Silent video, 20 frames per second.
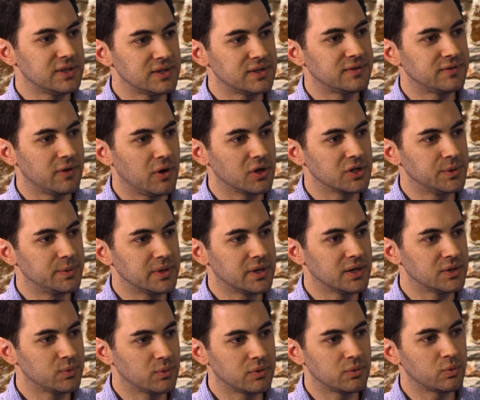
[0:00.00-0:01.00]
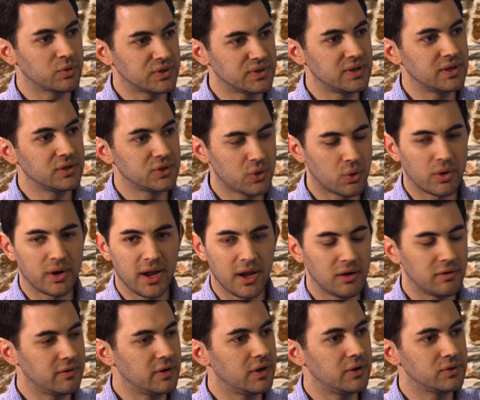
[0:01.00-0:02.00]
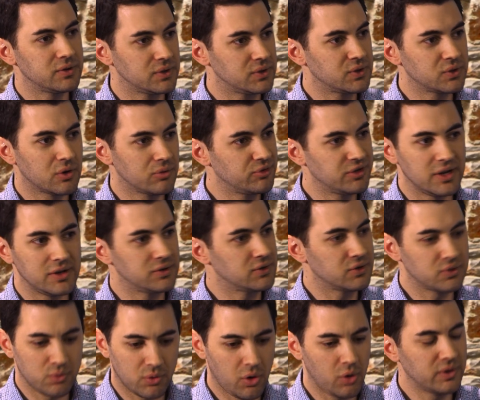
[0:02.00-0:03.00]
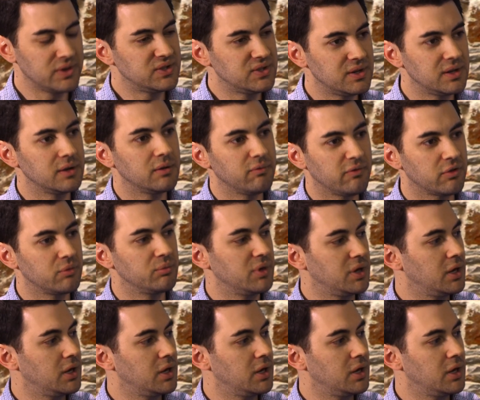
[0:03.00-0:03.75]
these folks, because when we're seeing tornado videos and storm chasers, we're only seeing them from